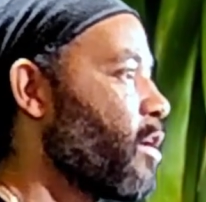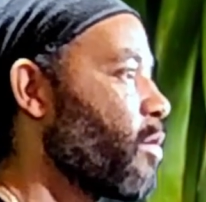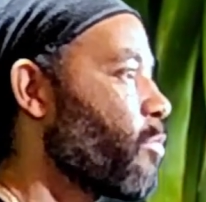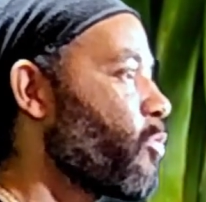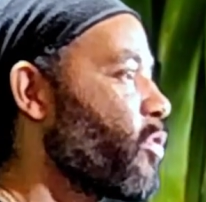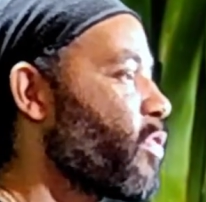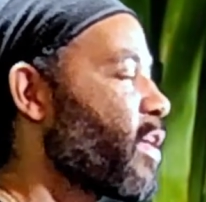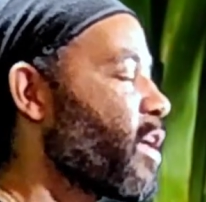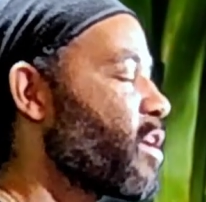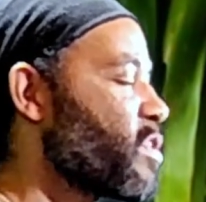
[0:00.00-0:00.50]

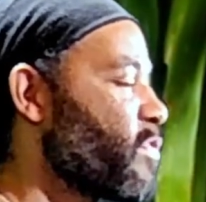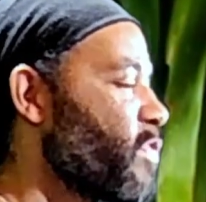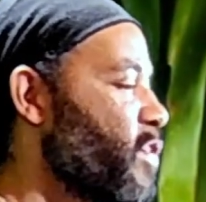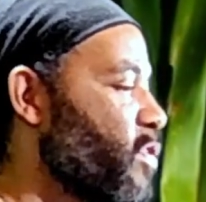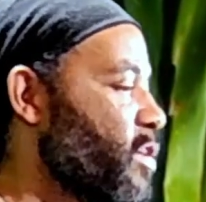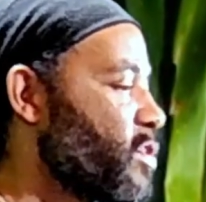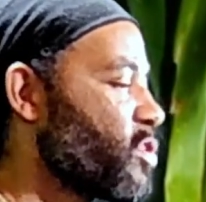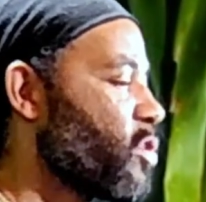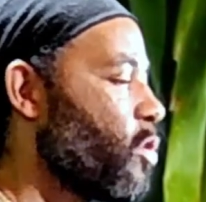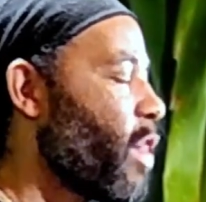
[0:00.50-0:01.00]
Breathing out, so feel
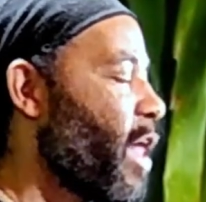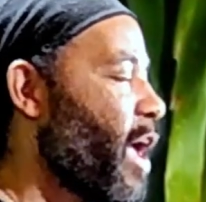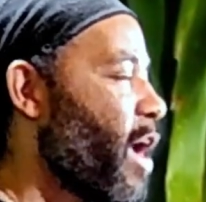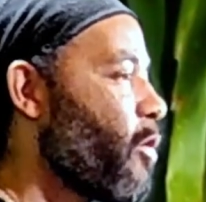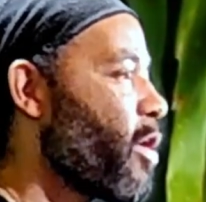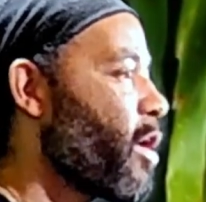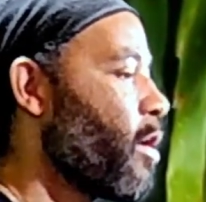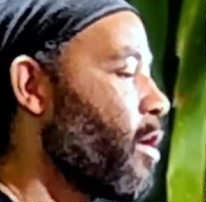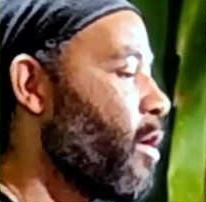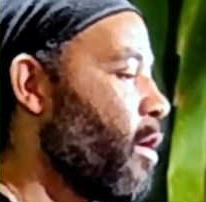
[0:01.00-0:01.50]
this whole
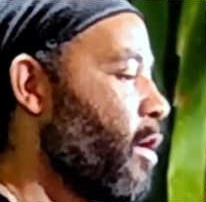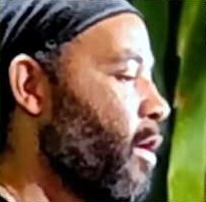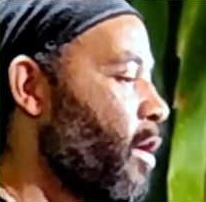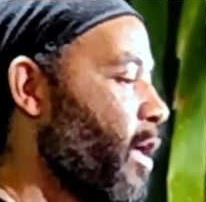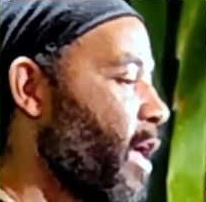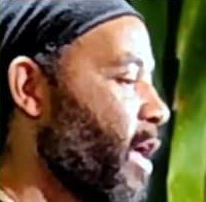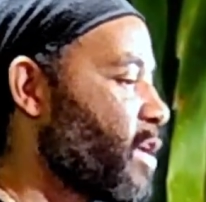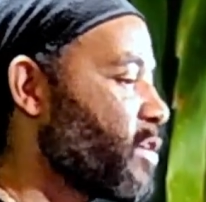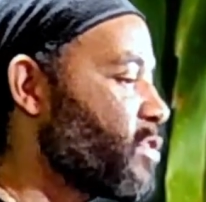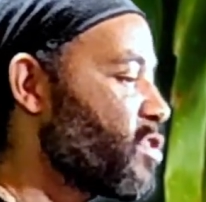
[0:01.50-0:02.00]
area
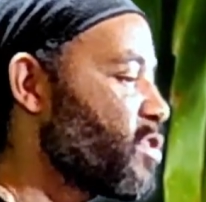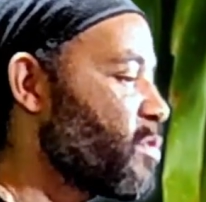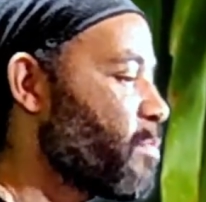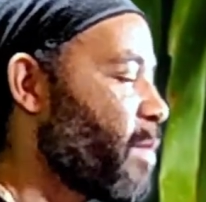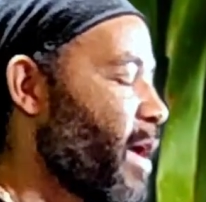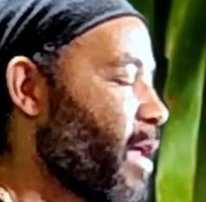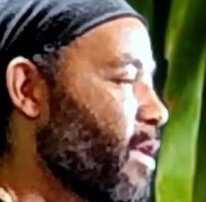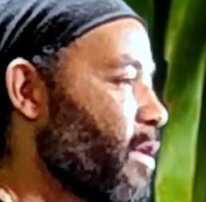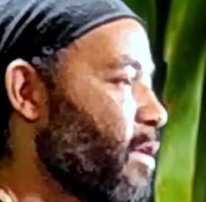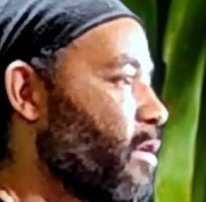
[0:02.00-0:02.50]

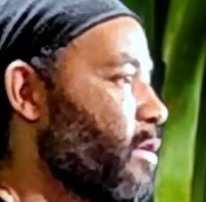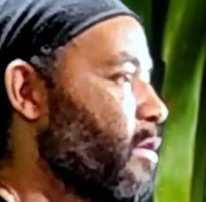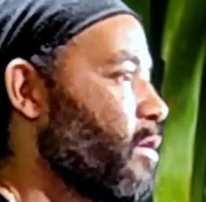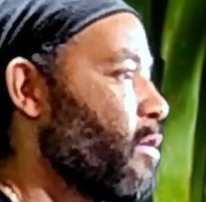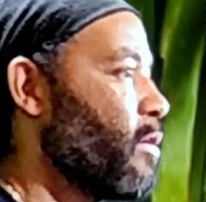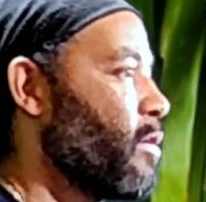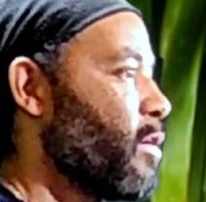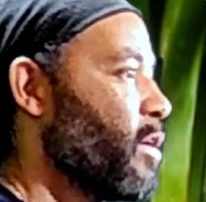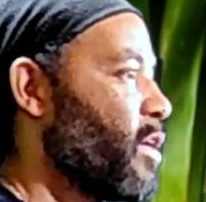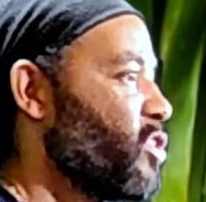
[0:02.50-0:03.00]
expand
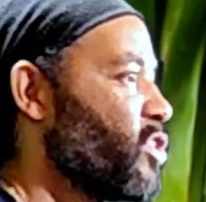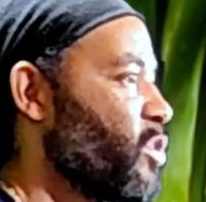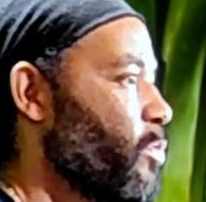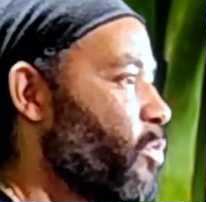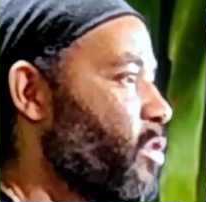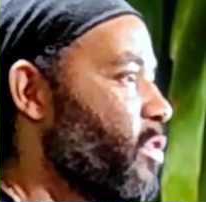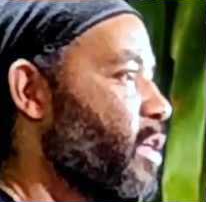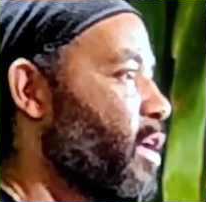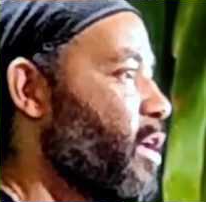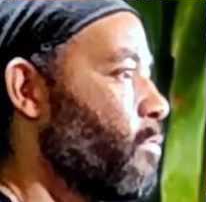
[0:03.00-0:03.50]
as you
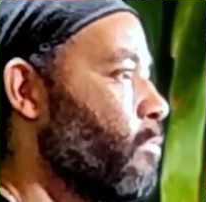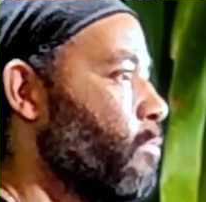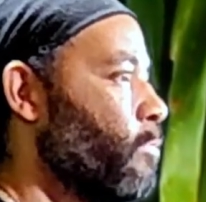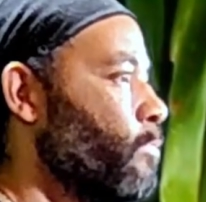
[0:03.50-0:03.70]
breathe in,